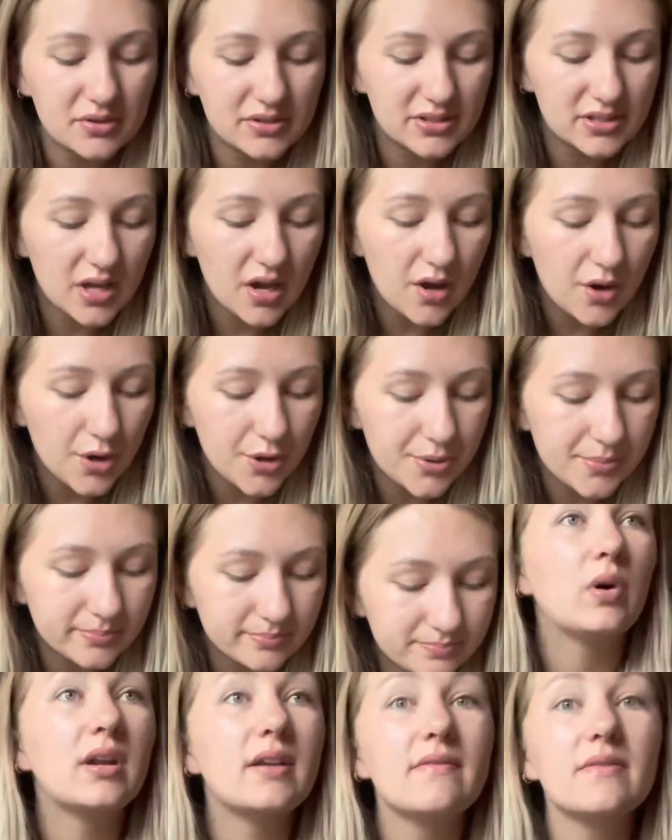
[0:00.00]
So
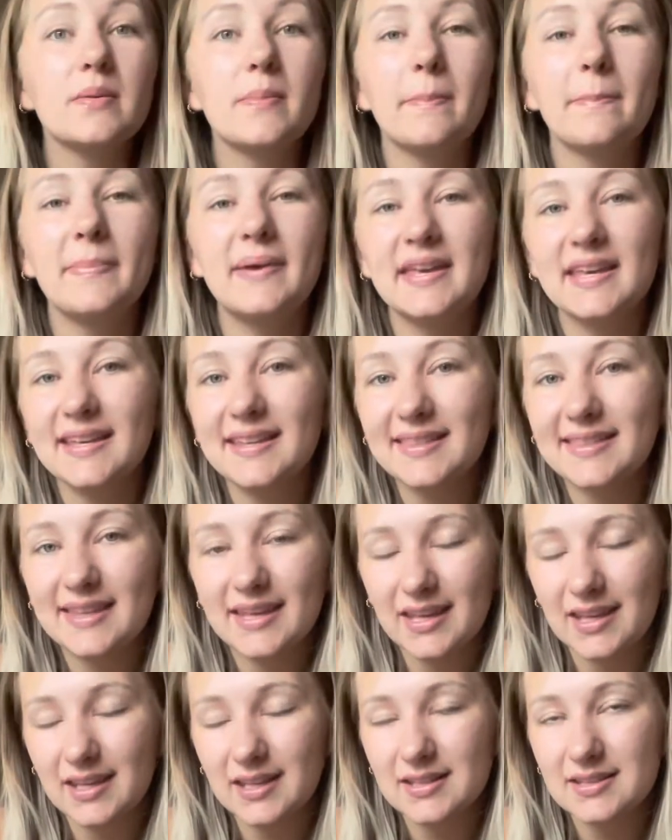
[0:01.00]
one of the big
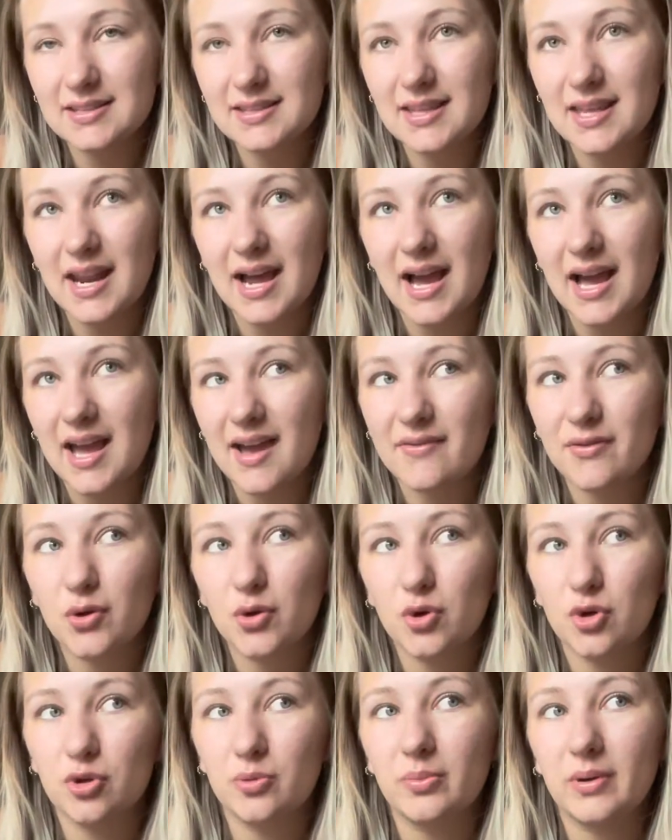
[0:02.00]
things that I have
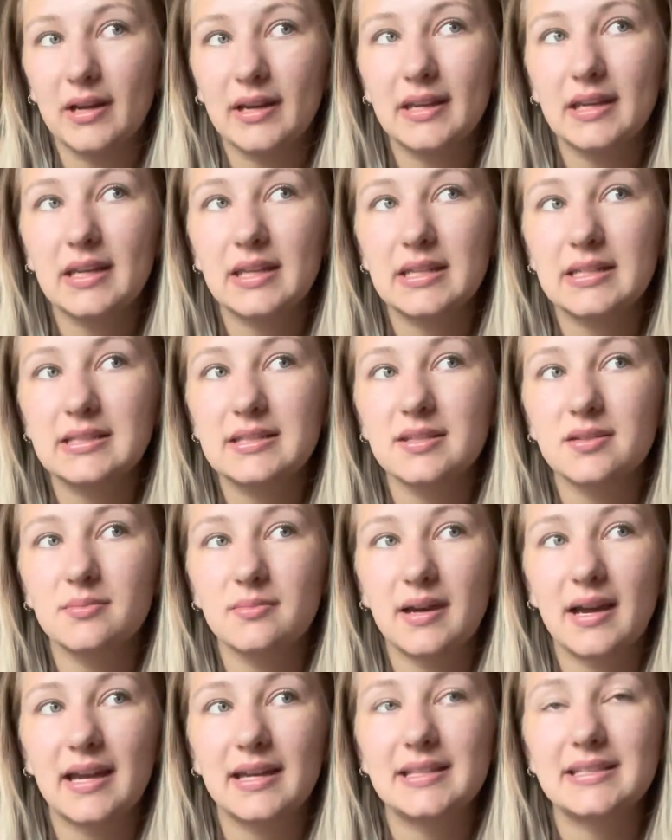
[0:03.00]
incorporated into
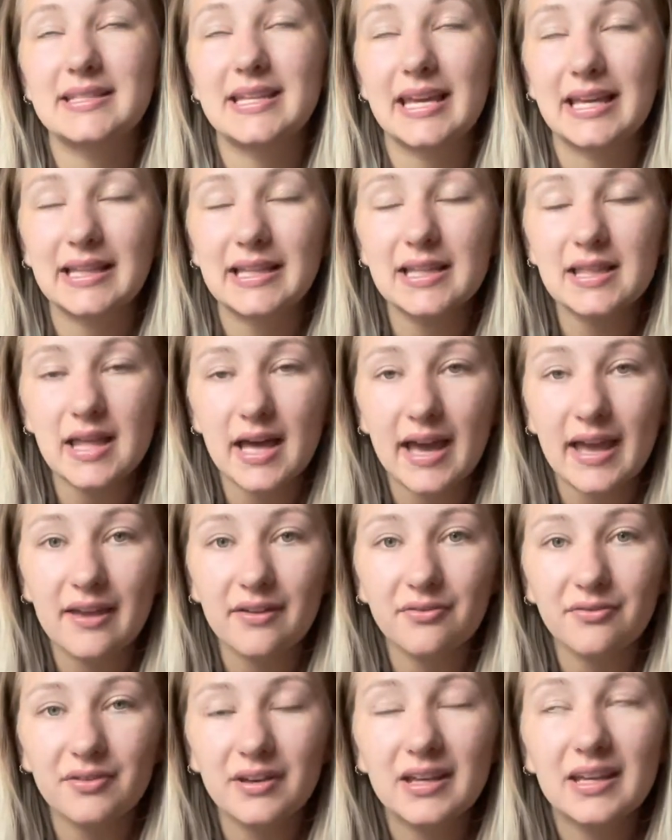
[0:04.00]
my daily
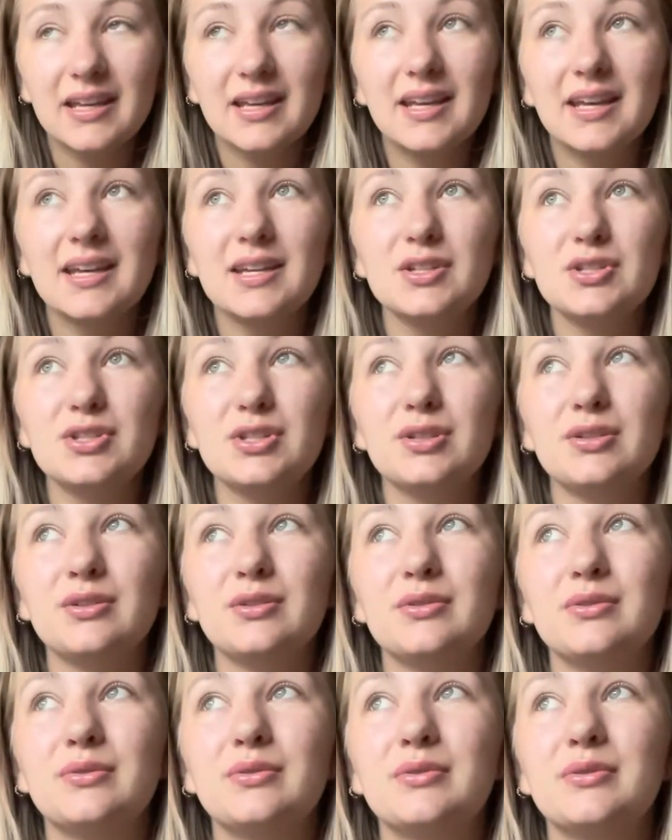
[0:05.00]
life
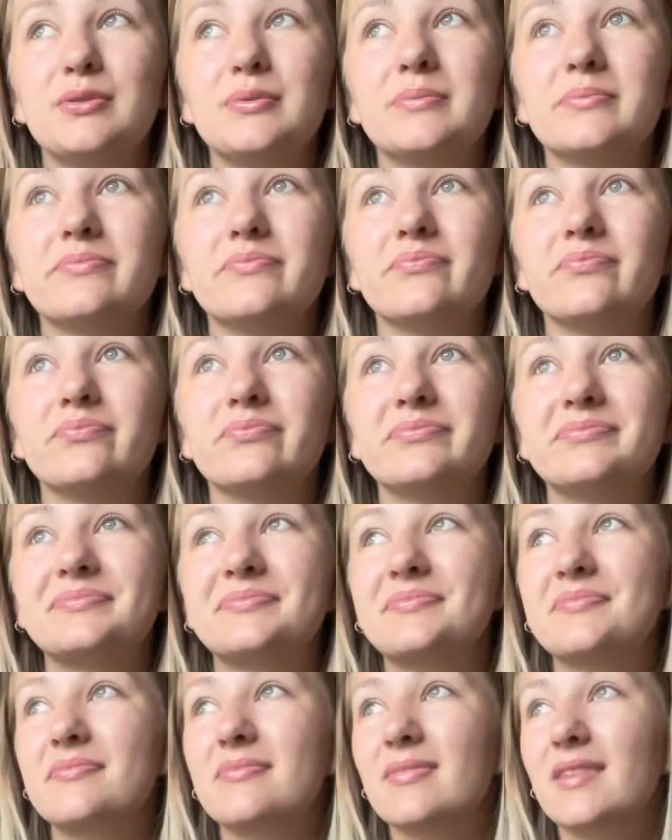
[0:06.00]

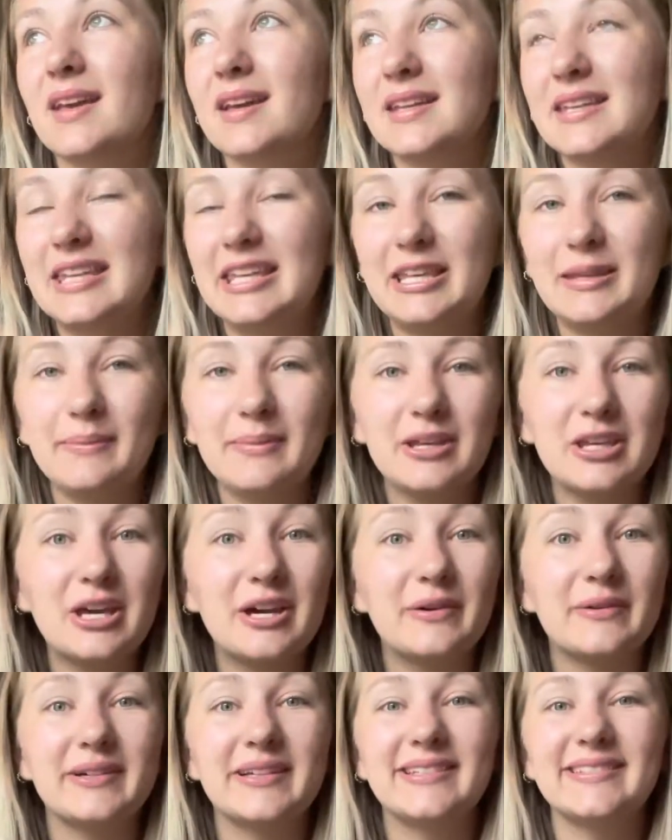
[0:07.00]
to keep me
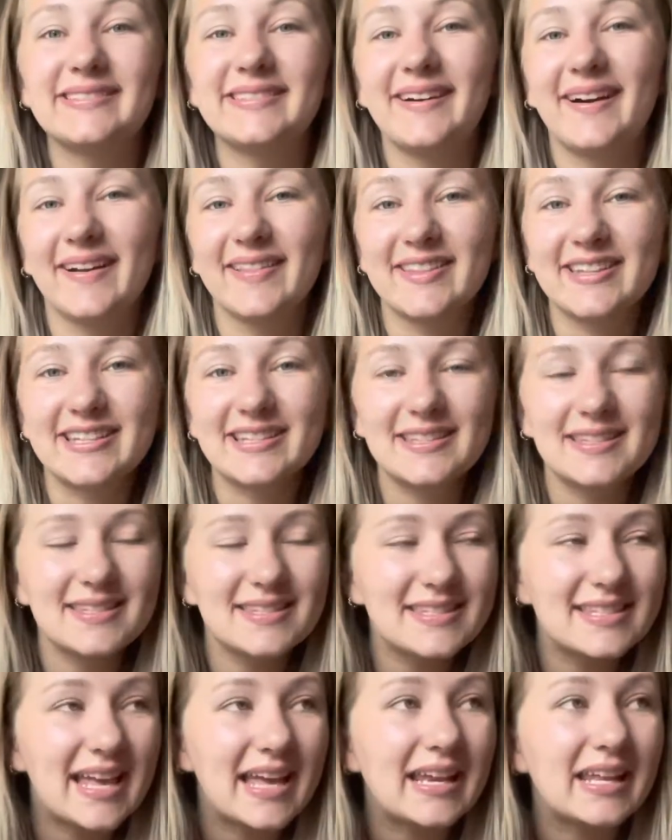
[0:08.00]
going on this
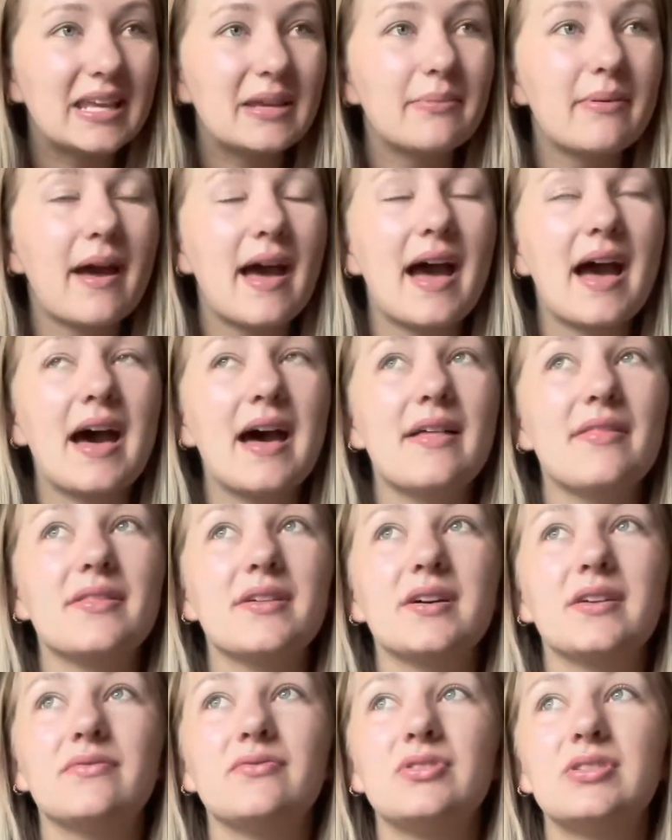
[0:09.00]
steady path
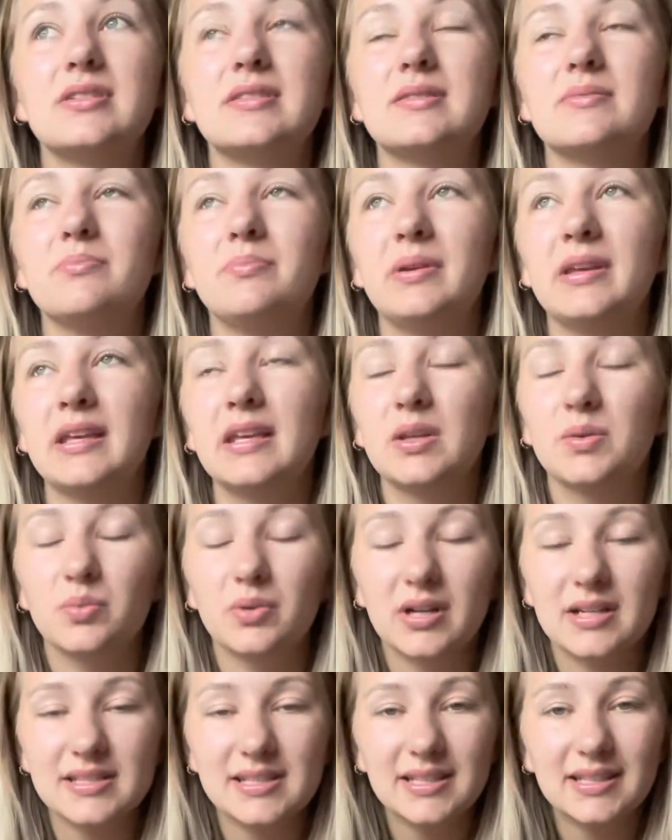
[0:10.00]
of just being
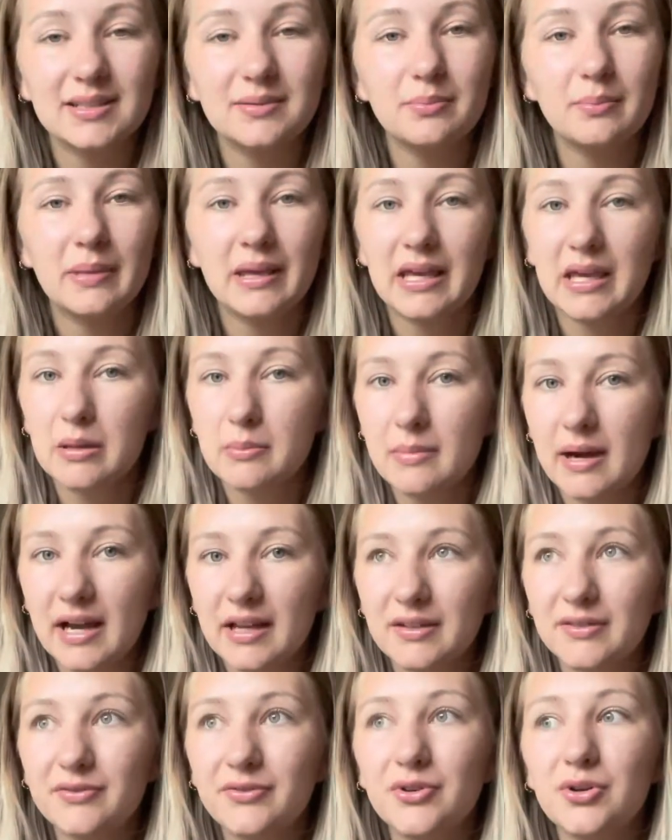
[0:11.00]
present, being
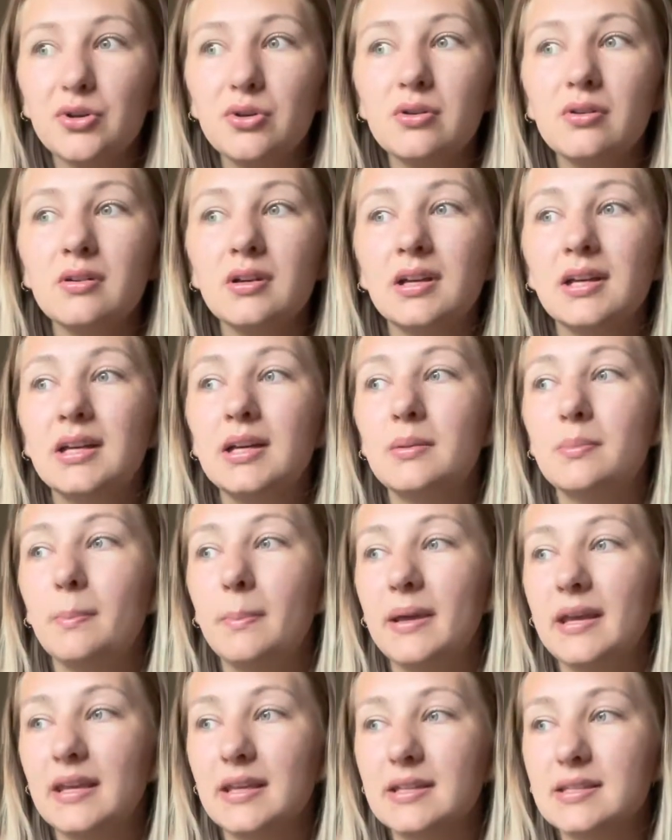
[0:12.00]
mindful,
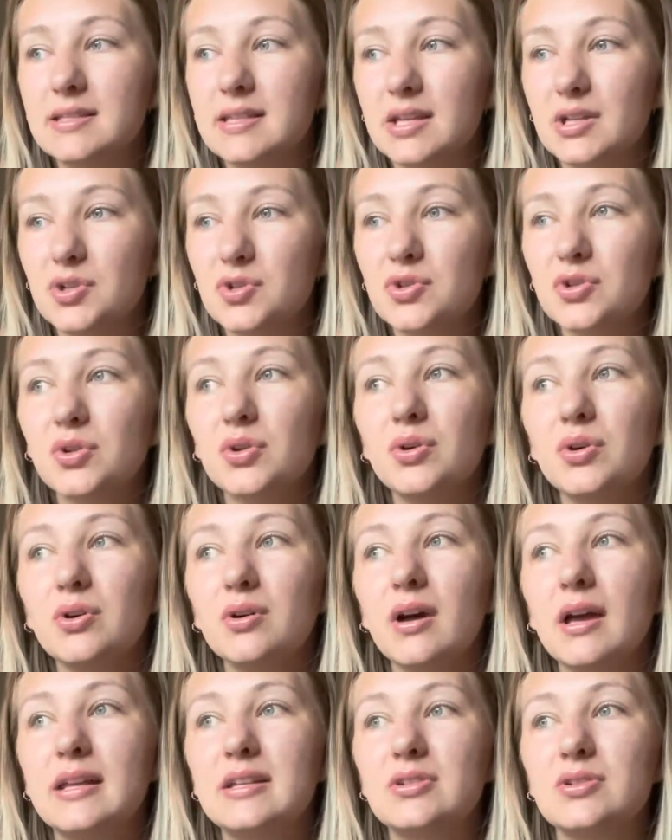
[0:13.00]
being
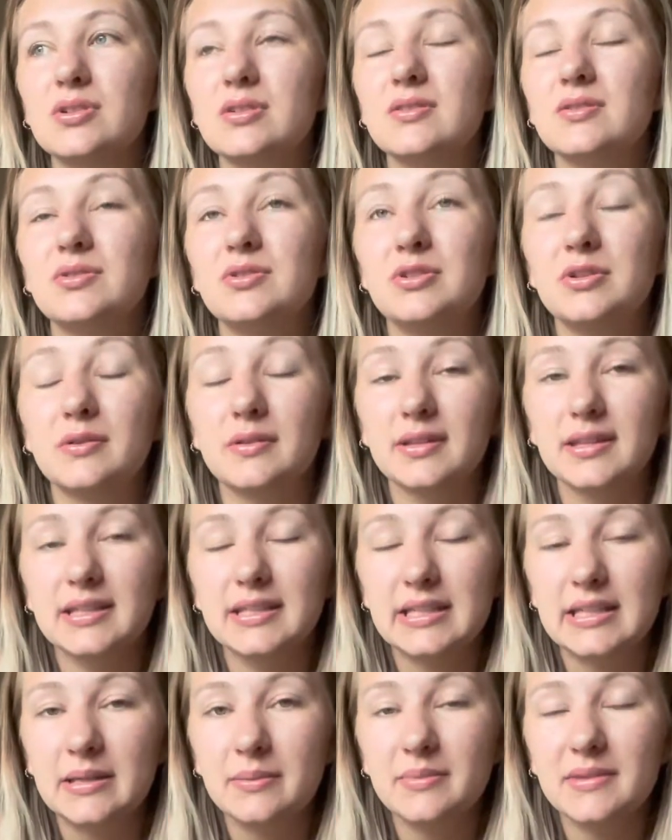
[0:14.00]
intentional, and just doing the
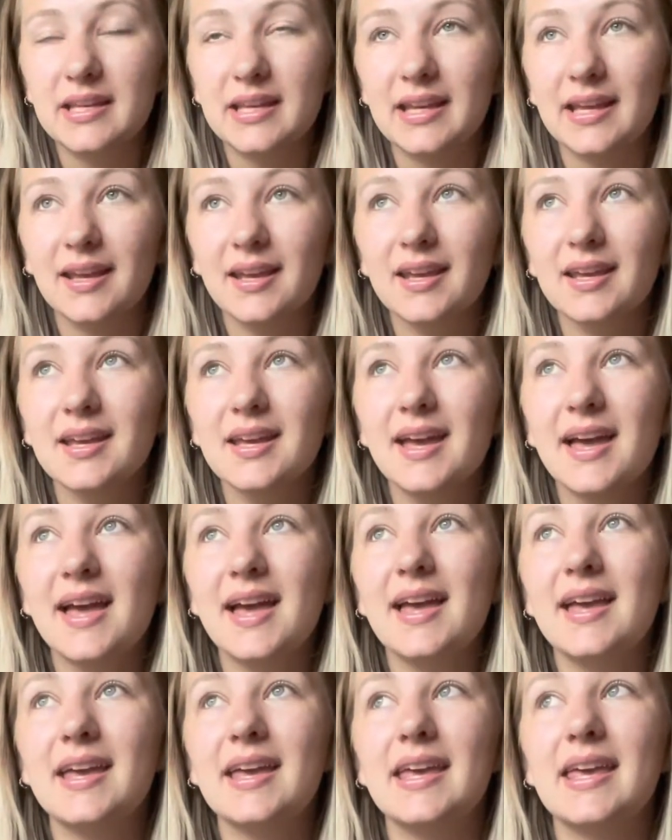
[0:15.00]
damn thing
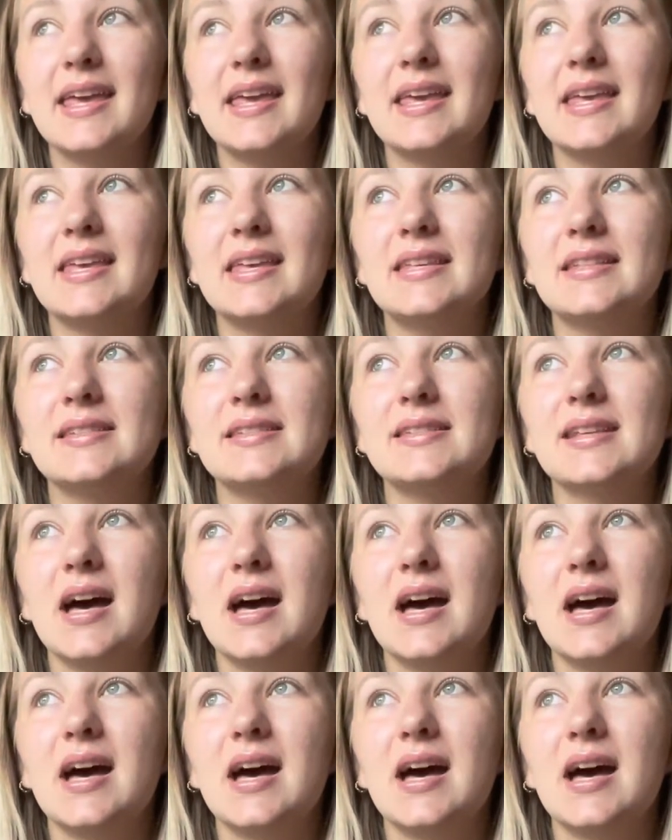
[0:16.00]
is